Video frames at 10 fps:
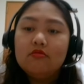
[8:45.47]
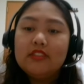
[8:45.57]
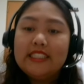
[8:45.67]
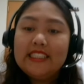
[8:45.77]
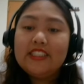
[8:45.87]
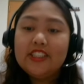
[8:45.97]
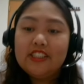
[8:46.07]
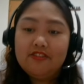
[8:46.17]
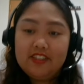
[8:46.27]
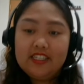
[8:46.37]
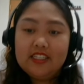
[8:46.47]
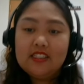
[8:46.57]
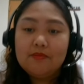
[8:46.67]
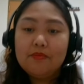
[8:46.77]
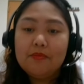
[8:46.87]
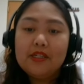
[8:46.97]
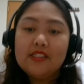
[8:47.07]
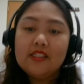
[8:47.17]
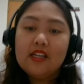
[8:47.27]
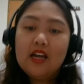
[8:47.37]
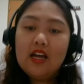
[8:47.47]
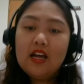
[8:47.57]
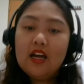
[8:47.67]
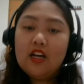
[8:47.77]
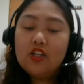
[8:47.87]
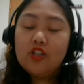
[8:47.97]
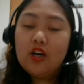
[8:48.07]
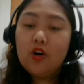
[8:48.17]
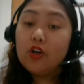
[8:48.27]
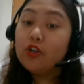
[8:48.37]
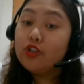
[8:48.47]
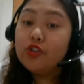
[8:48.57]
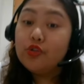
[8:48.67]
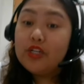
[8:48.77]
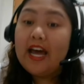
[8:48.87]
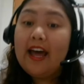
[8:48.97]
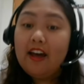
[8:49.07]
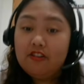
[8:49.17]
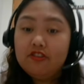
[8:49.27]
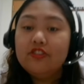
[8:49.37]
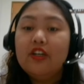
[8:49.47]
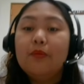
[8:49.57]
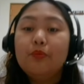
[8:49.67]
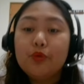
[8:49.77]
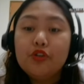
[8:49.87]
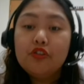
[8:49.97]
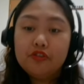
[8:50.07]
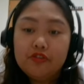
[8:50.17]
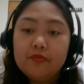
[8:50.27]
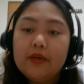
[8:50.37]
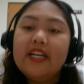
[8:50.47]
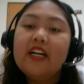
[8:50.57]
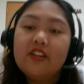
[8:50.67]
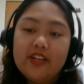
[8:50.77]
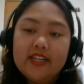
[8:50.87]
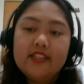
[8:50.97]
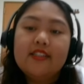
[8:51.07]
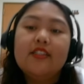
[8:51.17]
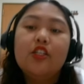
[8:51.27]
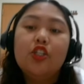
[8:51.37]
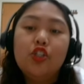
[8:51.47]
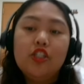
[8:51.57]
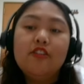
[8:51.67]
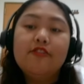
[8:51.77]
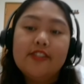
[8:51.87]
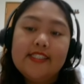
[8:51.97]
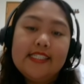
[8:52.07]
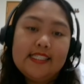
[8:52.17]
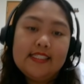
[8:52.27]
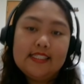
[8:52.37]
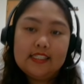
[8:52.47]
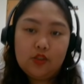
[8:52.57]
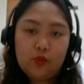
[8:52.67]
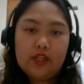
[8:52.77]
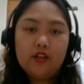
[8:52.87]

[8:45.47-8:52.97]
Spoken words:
these certificates must or should have approved by accredited universities as well,